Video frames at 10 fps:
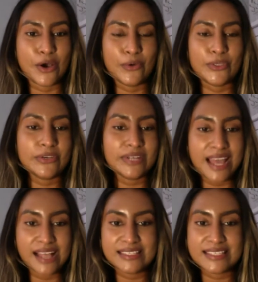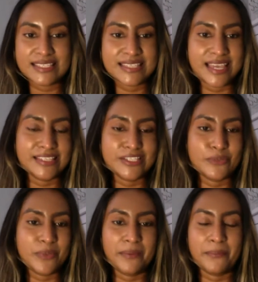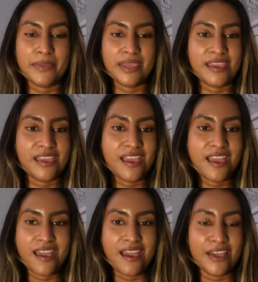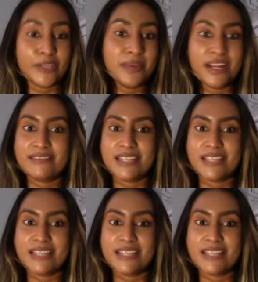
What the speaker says: your analysis test, you might have